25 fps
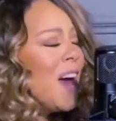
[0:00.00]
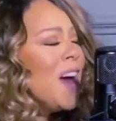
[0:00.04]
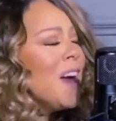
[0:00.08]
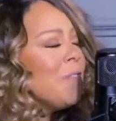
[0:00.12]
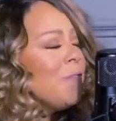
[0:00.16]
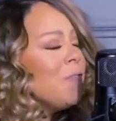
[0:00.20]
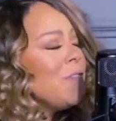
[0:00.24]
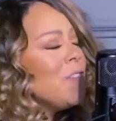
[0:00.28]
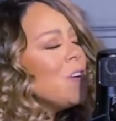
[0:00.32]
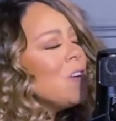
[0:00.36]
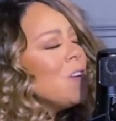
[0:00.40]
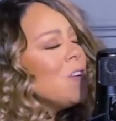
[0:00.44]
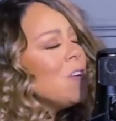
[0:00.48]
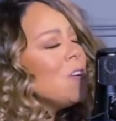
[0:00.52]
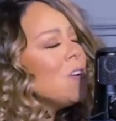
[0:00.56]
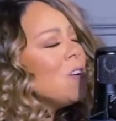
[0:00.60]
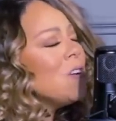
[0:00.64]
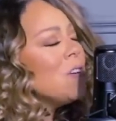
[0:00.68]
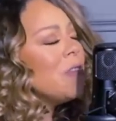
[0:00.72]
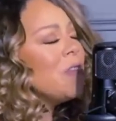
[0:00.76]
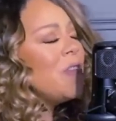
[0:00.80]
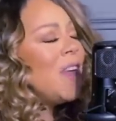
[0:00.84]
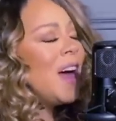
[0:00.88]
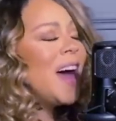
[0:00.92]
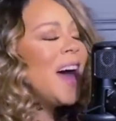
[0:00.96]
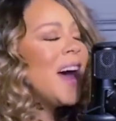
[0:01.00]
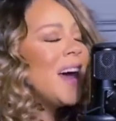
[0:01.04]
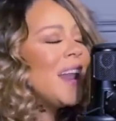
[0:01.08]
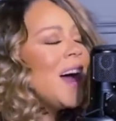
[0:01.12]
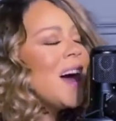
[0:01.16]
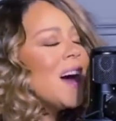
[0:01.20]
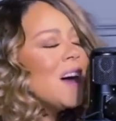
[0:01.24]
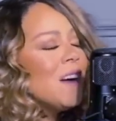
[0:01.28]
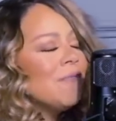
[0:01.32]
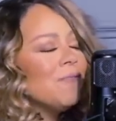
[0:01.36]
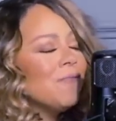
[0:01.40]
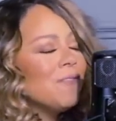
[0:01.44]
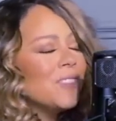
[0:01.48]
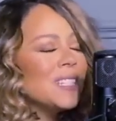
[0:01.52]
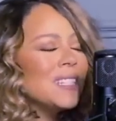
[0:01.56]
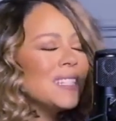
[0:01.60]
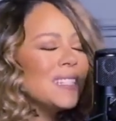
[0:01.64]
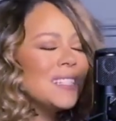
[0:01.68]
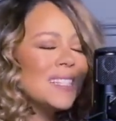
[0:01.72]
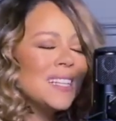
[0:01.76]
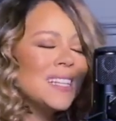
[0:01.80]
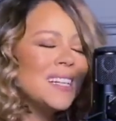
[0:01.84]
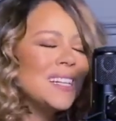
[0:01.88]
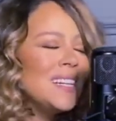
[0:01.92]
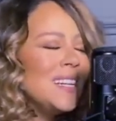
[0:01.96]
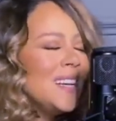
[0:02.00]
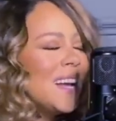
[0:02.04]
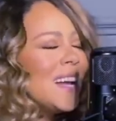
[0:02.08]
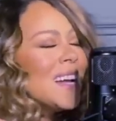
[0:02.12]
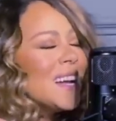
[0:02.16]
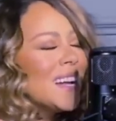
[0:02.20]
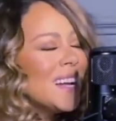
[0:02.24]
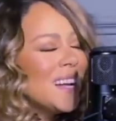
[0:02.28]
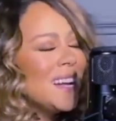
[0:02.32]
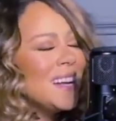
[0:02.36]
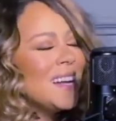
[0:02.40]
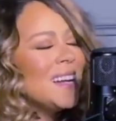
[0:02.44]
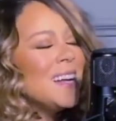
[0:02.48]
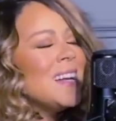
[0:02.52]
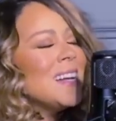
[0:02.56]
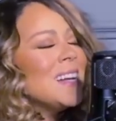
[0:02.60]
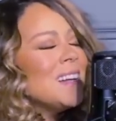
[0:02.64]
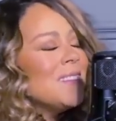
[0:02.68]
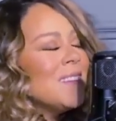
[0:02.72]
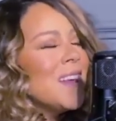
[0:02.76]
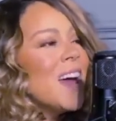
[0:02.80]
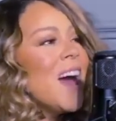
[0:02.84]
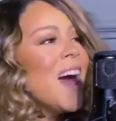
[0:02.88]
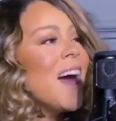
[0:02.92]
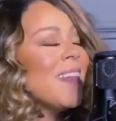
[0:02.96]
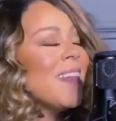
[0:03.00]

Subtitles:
Still, I mean, given how history